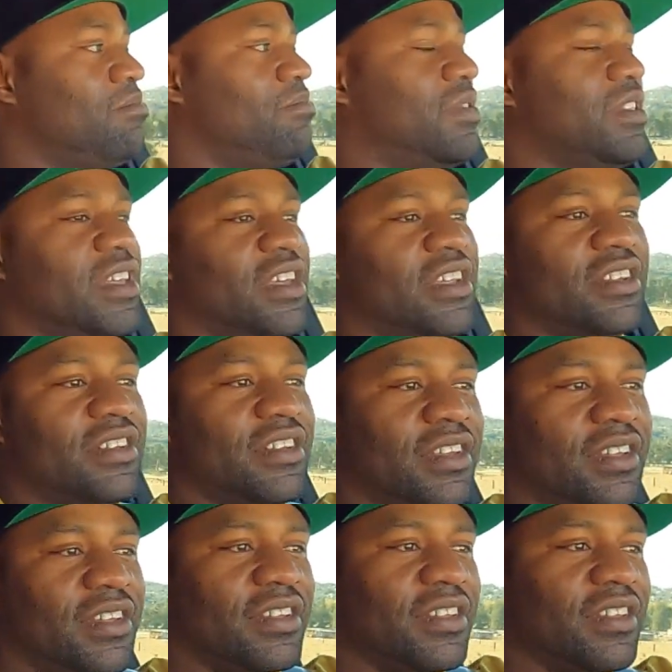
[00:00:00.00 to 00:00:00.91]
But
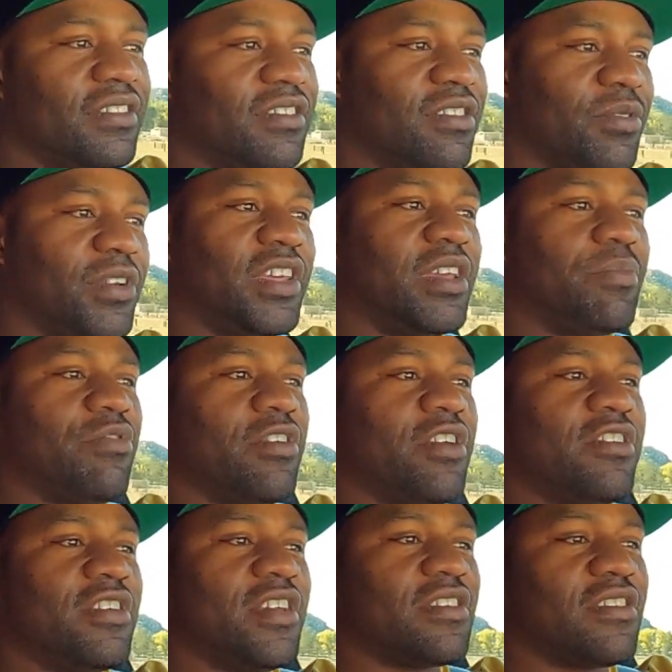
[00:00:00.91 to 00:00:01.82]
then to really
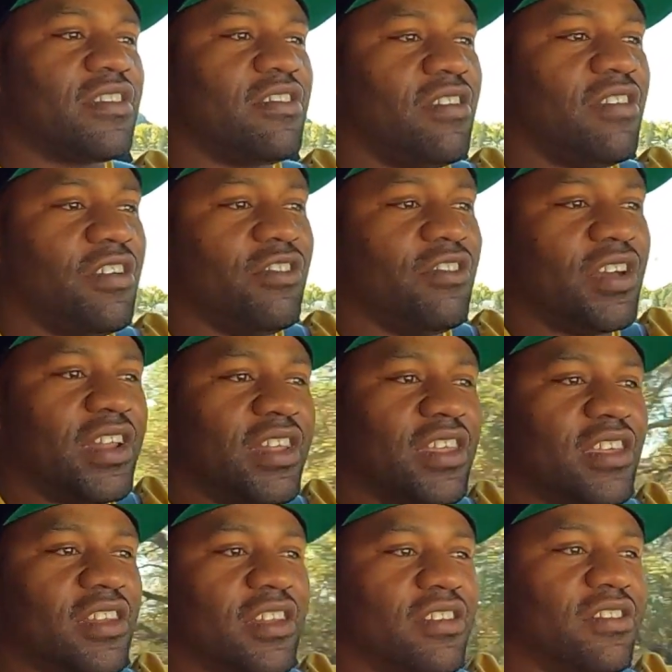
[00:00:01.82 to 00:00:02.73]
appreciate this car, you got
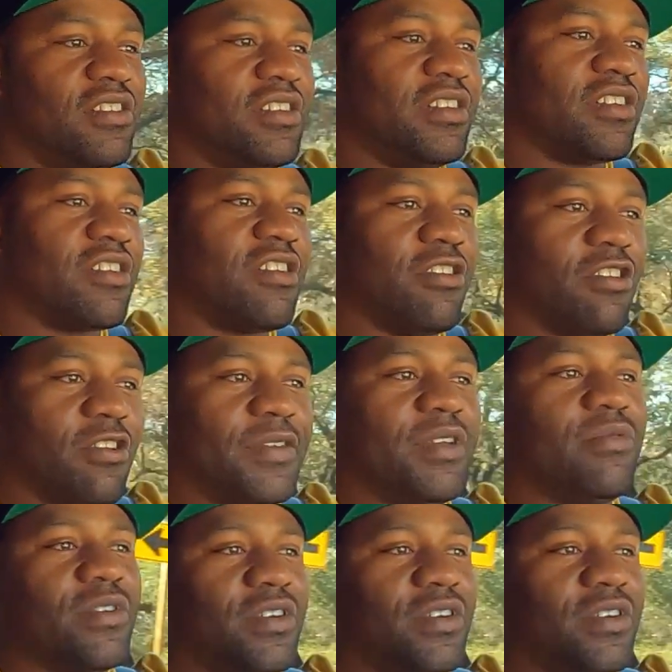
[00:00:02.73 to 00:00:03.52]
to get it on a curvy